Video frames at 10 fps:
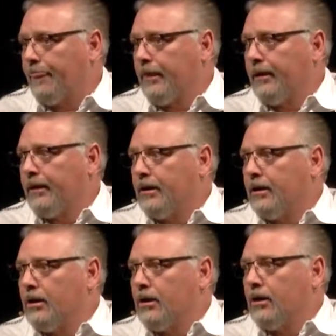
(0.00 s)

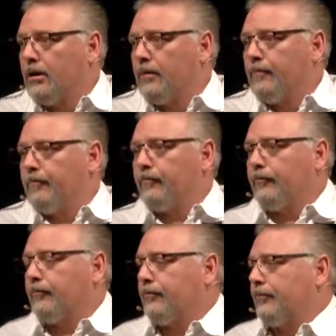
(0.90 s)

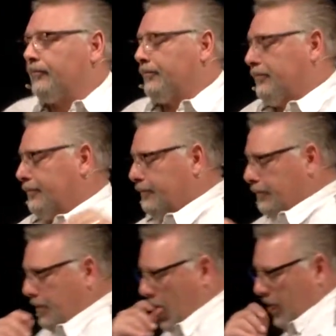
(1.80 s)

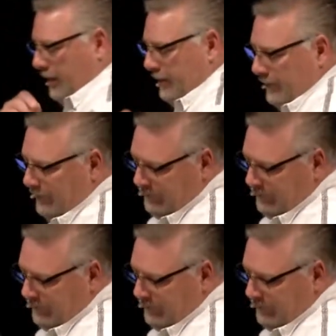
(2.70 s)
Nobody speaks.